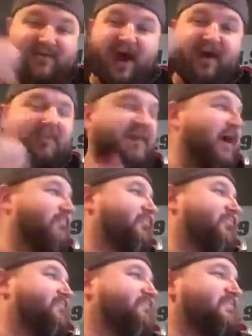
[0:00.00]
up and
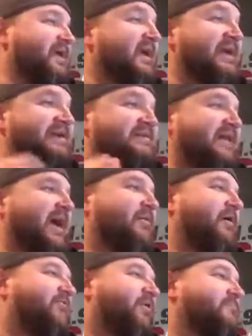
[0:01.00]
up. He is,
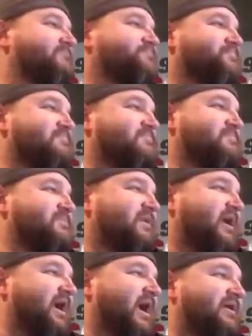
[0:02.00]
however,
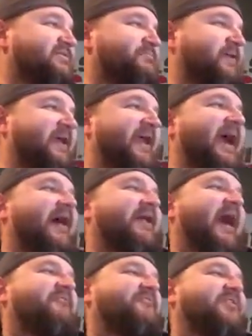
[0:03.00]
speaking out
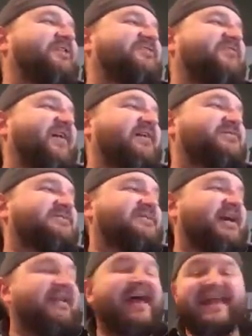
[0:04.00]
after his failed
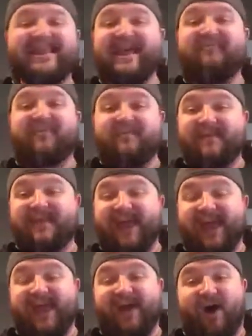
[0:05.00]
stunt left him in the
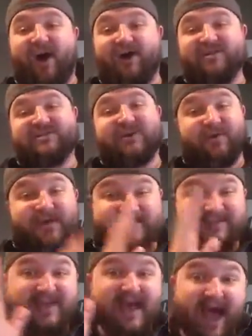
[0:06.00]
ER, so
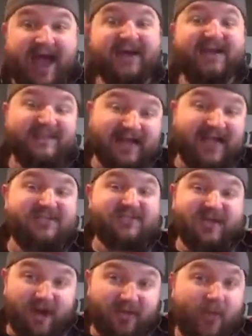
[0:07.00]
he's
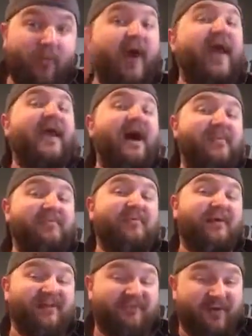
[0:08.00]
actually on the way up,
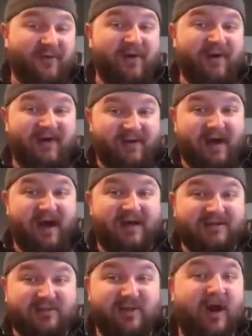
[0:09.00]
if you will,
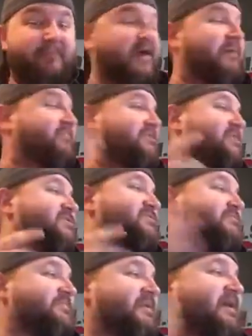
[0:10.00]
to upright
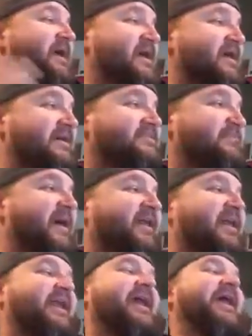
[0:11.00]
position, but that's about
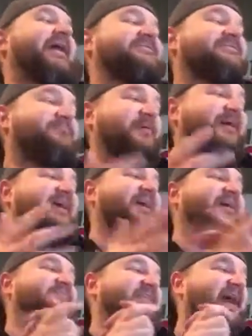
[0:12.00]
it. And speaking
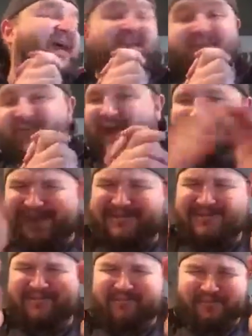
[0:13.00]
of negative, I know
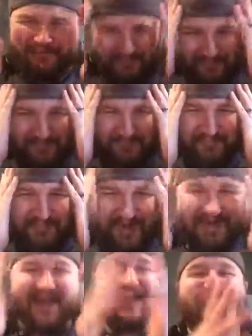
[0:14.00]
it's just
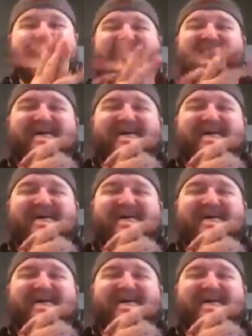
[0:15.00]
pretty negative